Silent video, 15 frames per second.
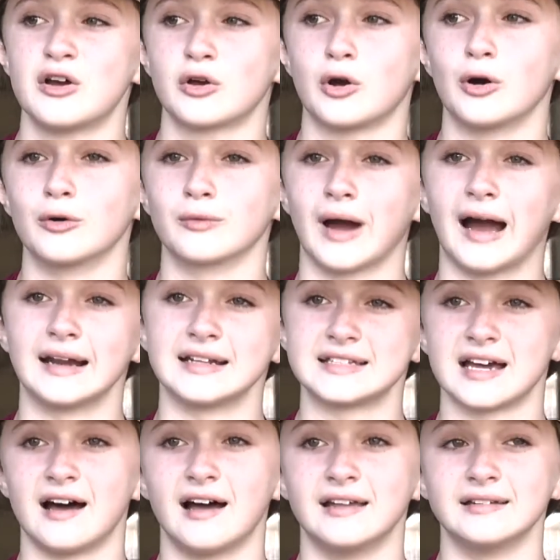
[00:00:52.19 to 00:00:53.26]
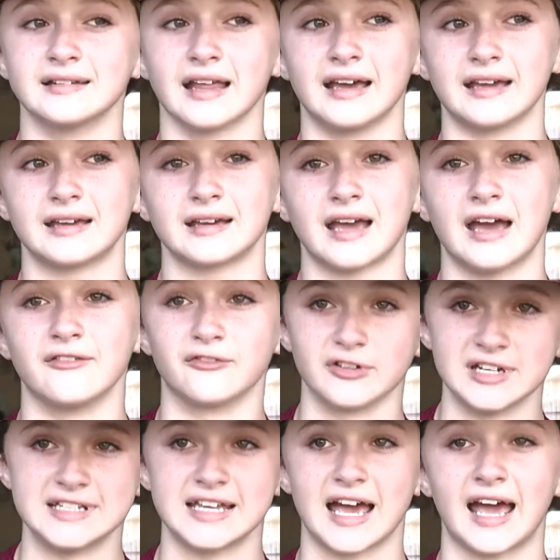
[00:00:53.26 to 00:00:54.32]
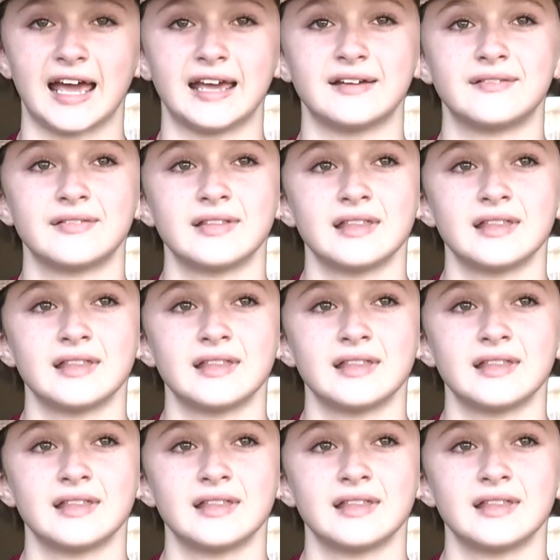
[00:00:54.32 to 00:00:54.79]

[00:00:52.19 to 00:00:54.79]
go ride a ton like every day